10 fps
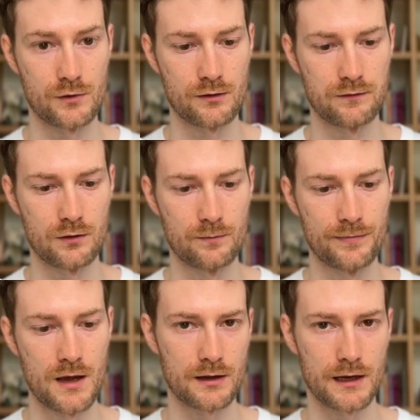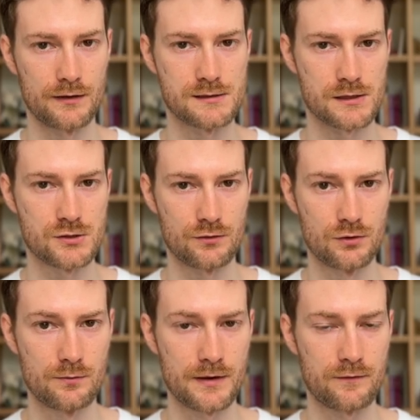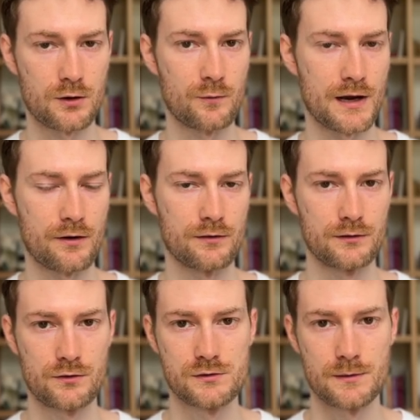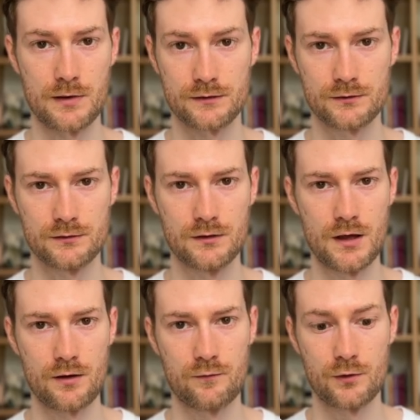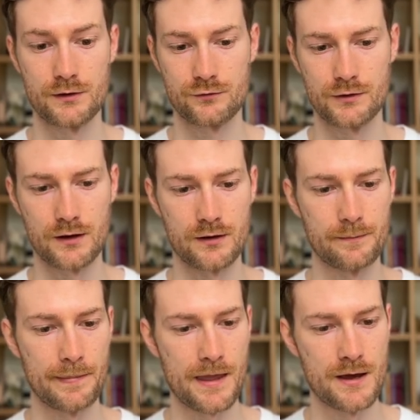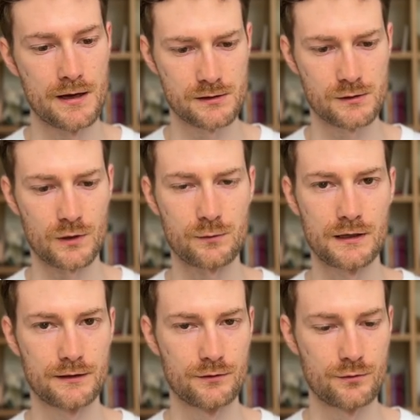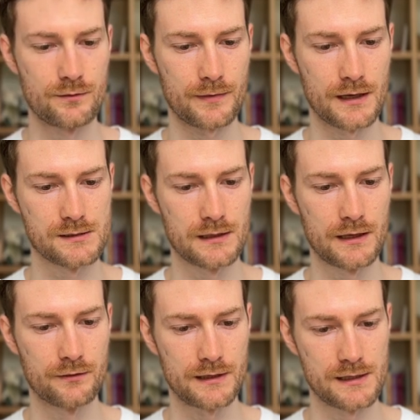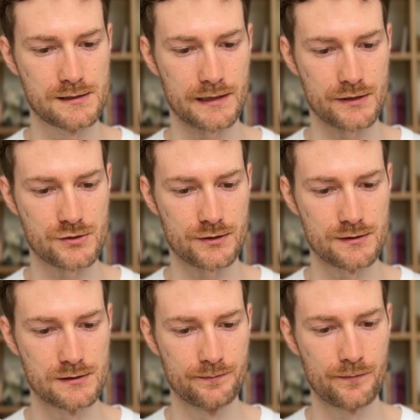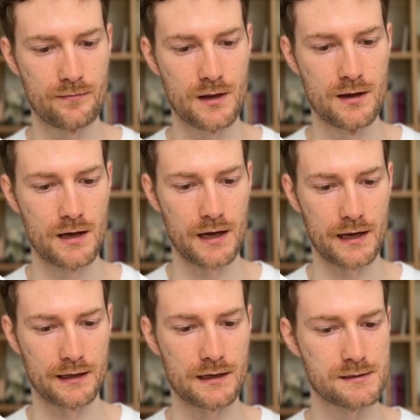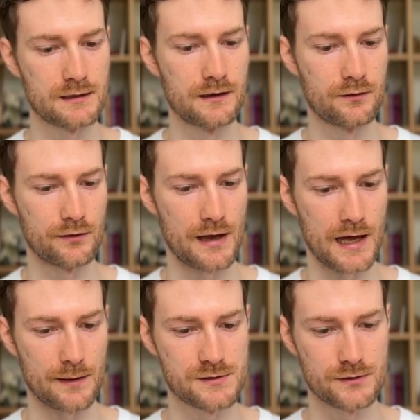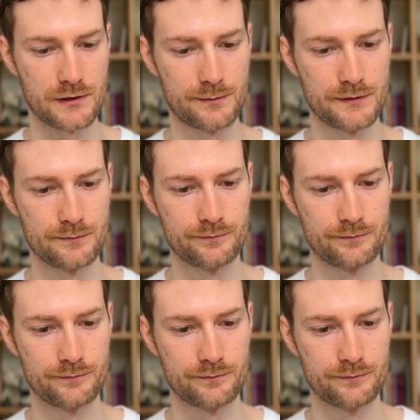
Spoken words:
workflow. And as I showed you before, we are going to use a button for the trigger. So what we need to do is click on extensions, and let's click on app script.